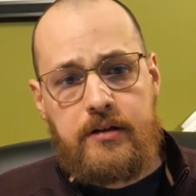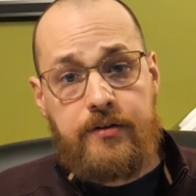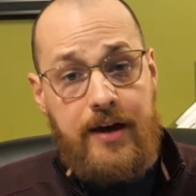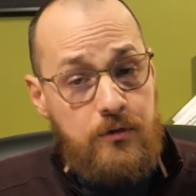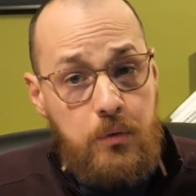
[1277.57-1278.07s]

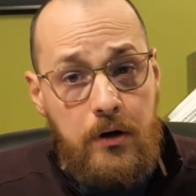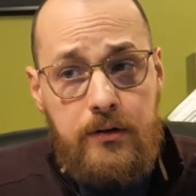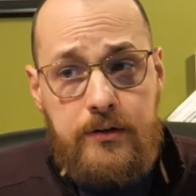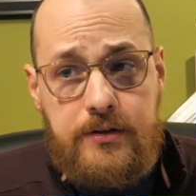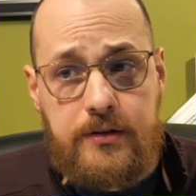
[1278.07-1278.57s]
that's
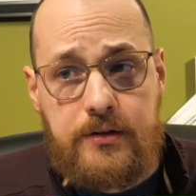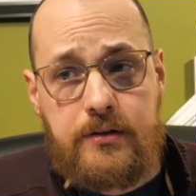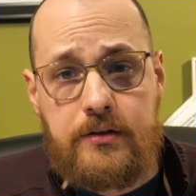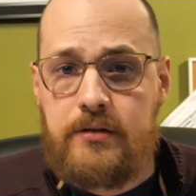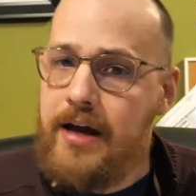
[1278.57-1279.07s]

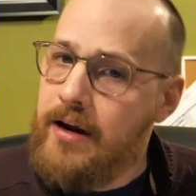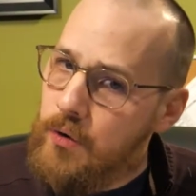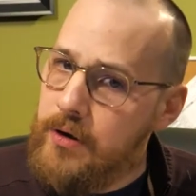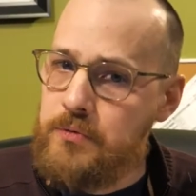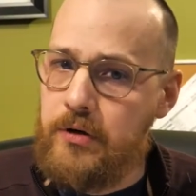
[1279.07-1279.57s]
words. Not
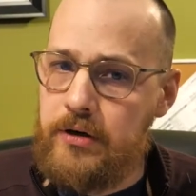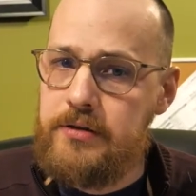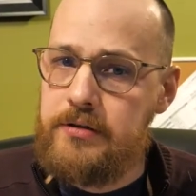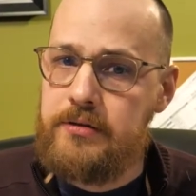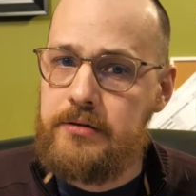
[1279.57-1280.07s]
always
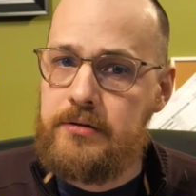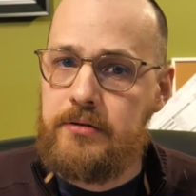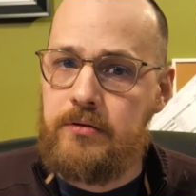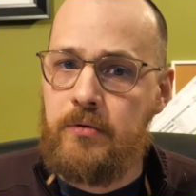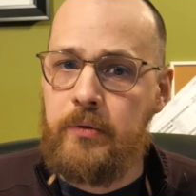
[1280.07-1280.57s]
words.
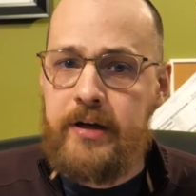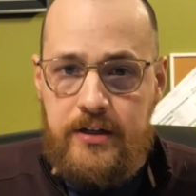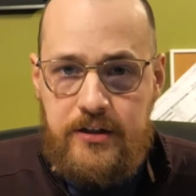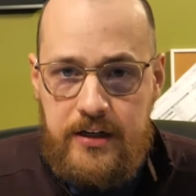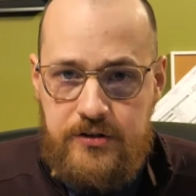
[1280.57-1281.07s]
We
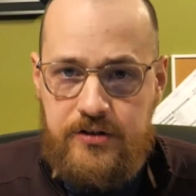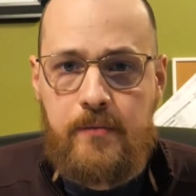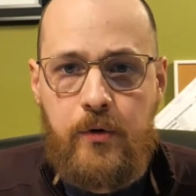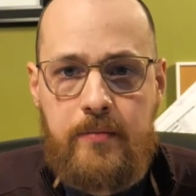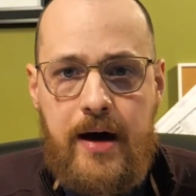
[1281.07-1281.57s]
can teach
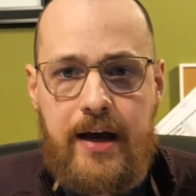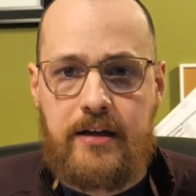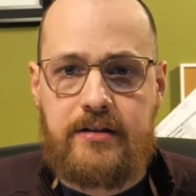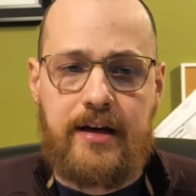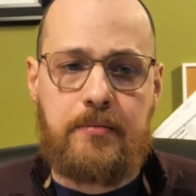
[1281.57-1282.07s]
someone by
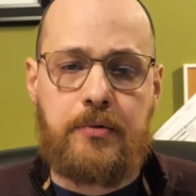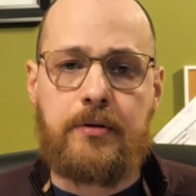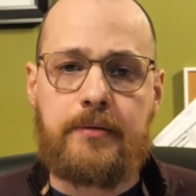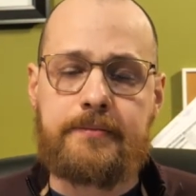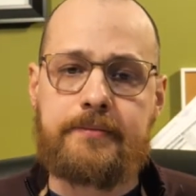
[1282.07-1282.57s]

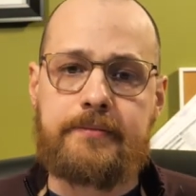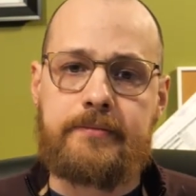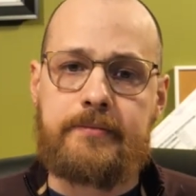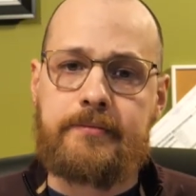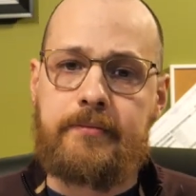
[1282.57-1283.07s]
example,
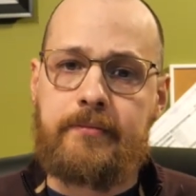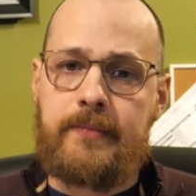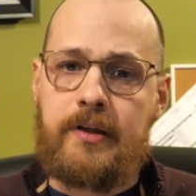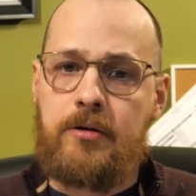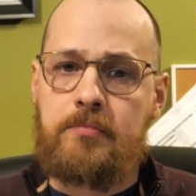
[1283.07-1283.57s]

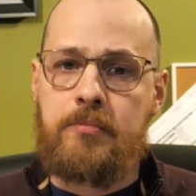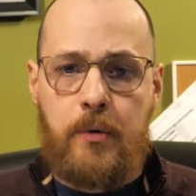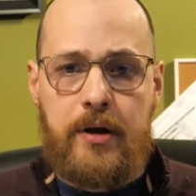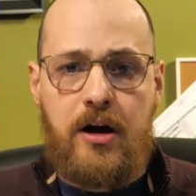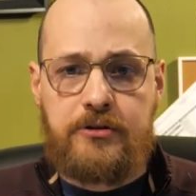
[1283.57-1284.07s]
but
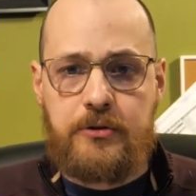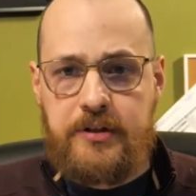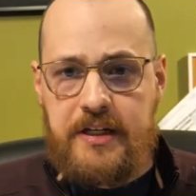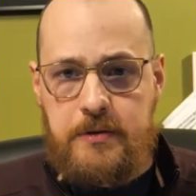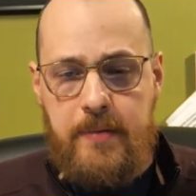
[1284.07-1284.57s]
we also
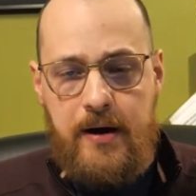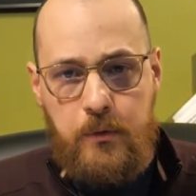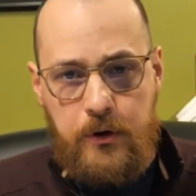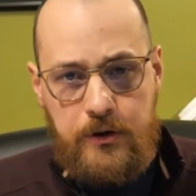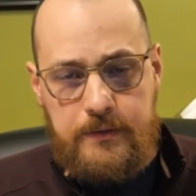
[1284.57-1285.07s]
teach by
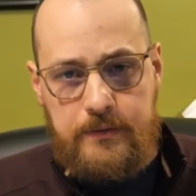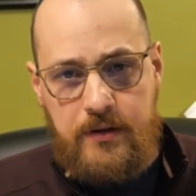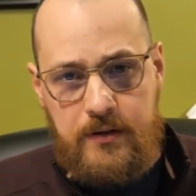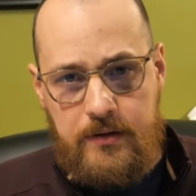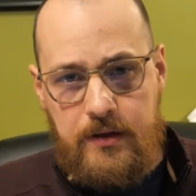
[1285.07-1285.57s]
word.
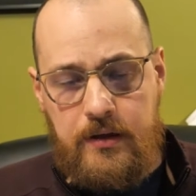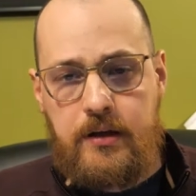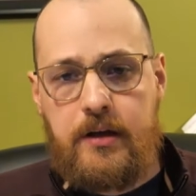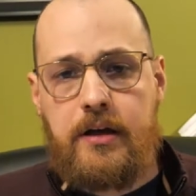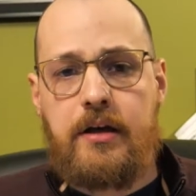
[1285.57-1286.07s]

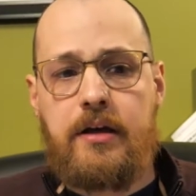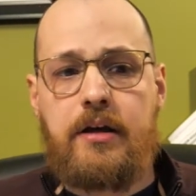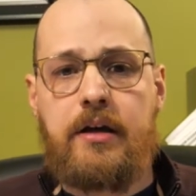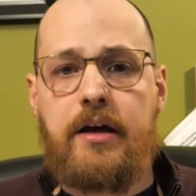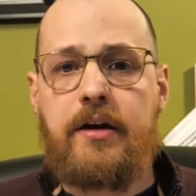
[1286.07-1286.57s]

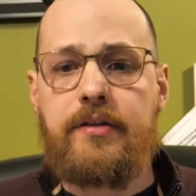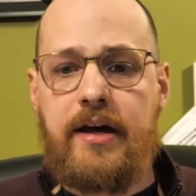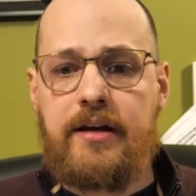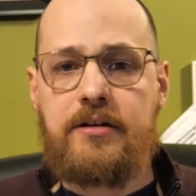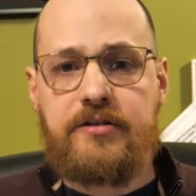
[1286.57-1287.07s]
And
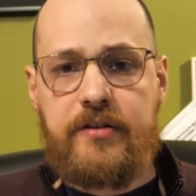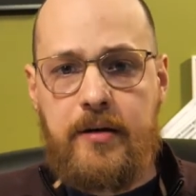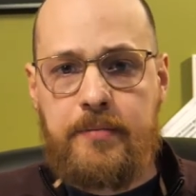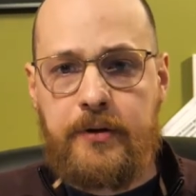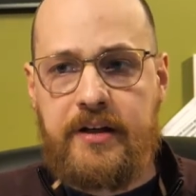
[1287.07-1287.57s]
then
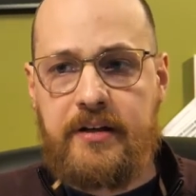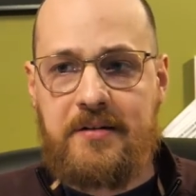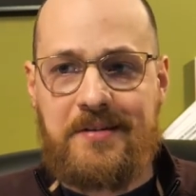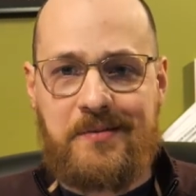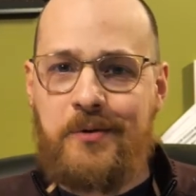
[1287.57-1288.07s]
discipling,
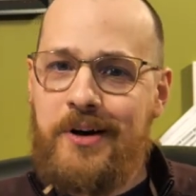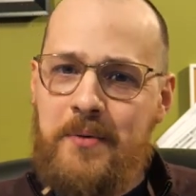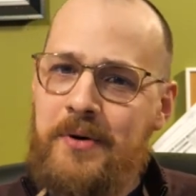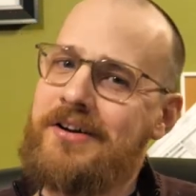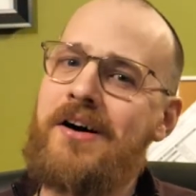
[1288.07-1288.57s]
what
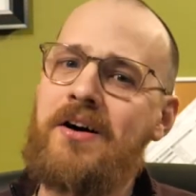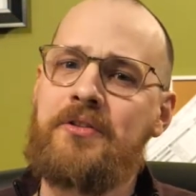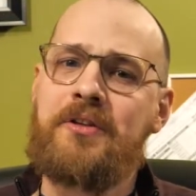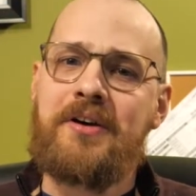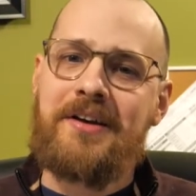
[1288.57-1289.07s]
I would
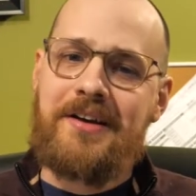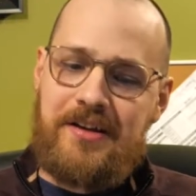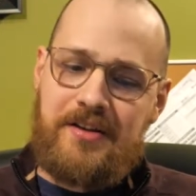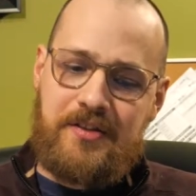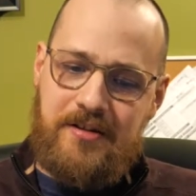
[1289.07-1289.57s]
call the,
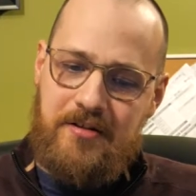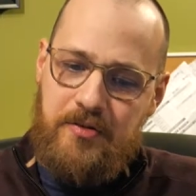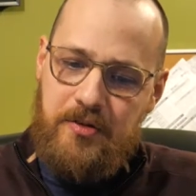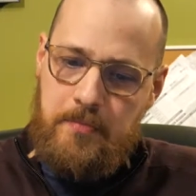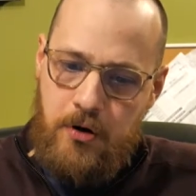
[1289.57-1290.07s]

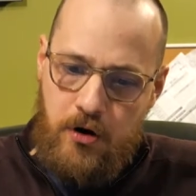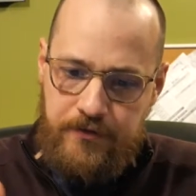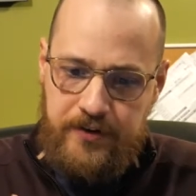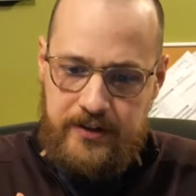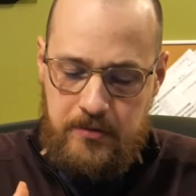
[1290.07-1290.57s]
the, the
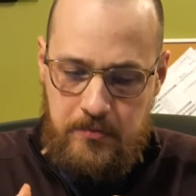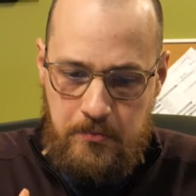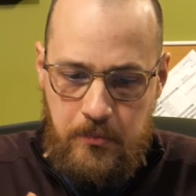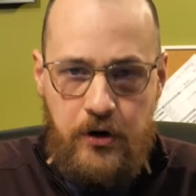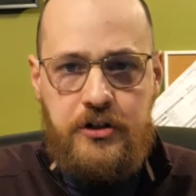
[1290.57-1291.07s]
perfect
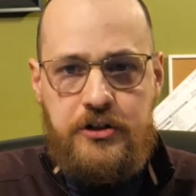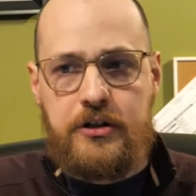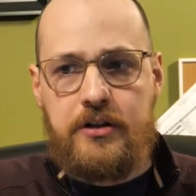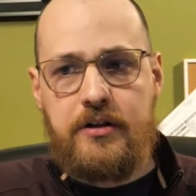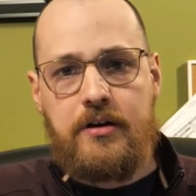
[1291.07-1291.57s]

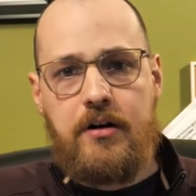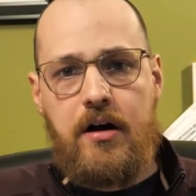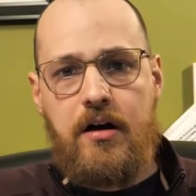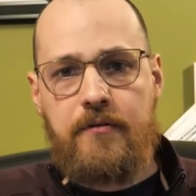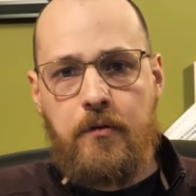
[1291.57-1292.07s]
merger
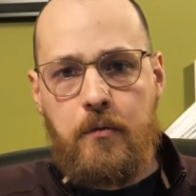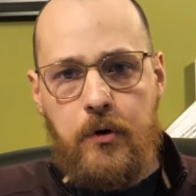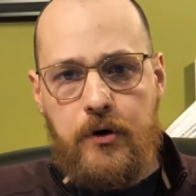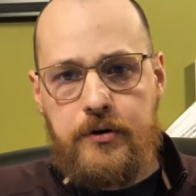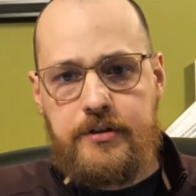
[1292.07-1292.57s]
of
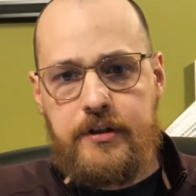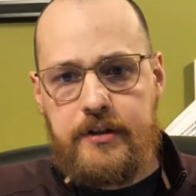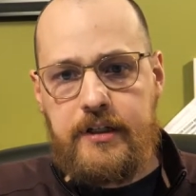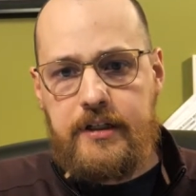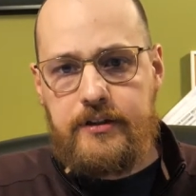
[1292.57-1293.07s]
words
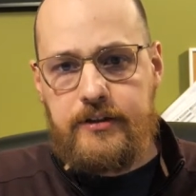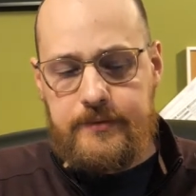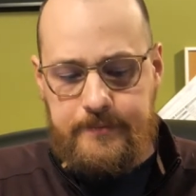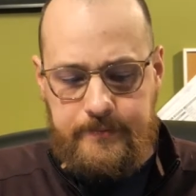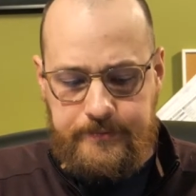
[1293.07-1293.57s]
and deeds.